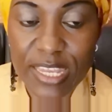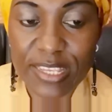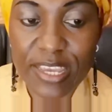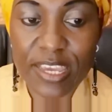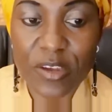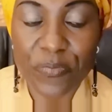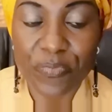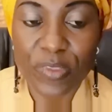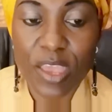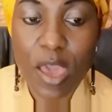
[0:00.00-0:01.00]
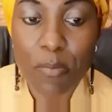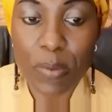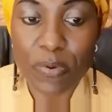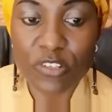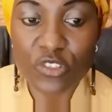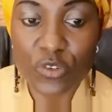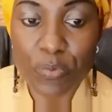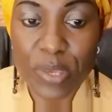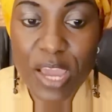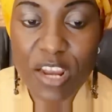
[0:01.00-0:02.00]
ethic People
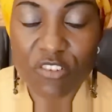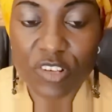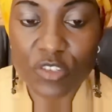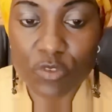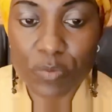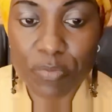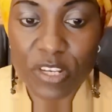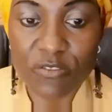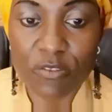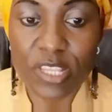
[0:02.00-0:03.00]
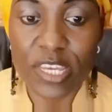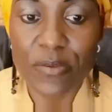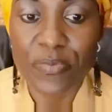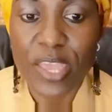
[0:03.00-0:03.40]
should be addressed respectfully.